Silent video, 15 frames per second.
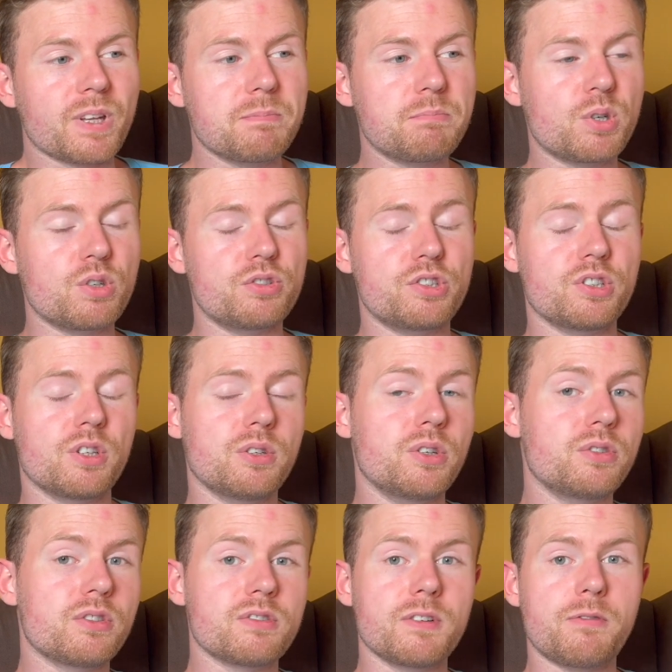because, you know,
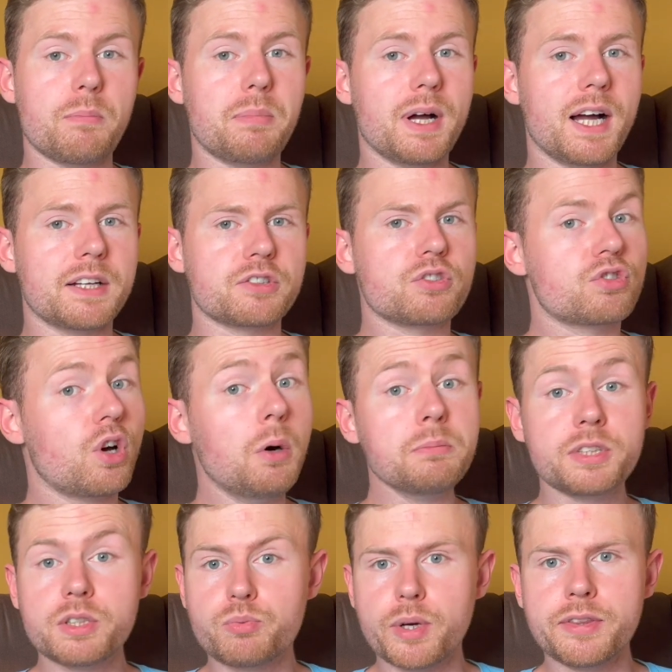who doesn't love a badge? Tom
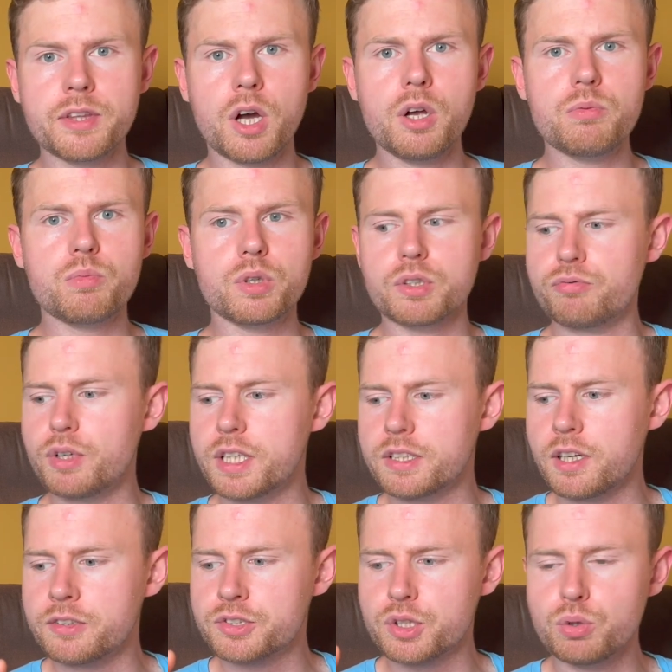did win, though. Won a really
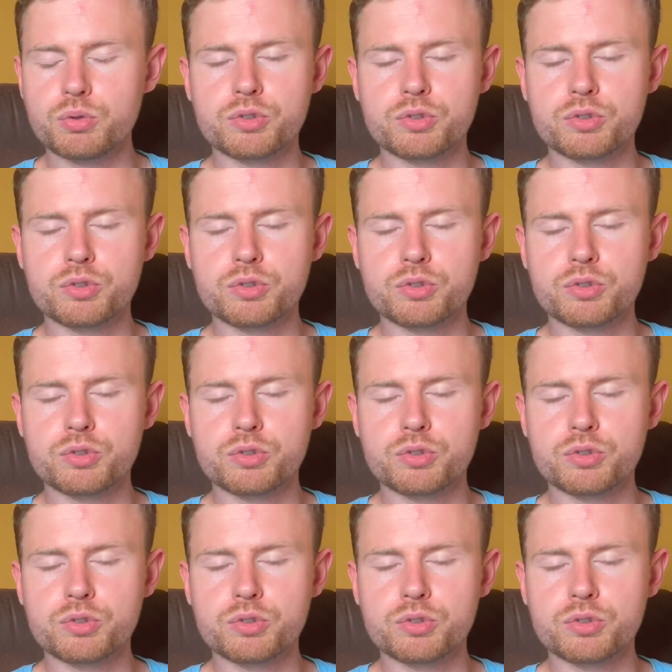nice, cool